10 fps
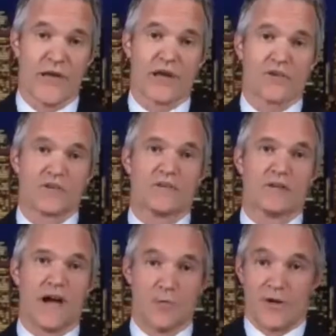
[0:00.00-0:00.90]
action.
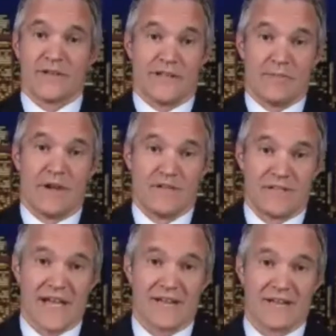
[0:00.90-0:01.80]
I want to get my
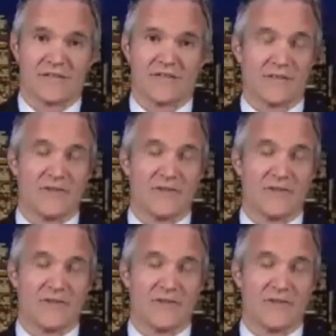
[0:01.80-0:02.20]
status. It's been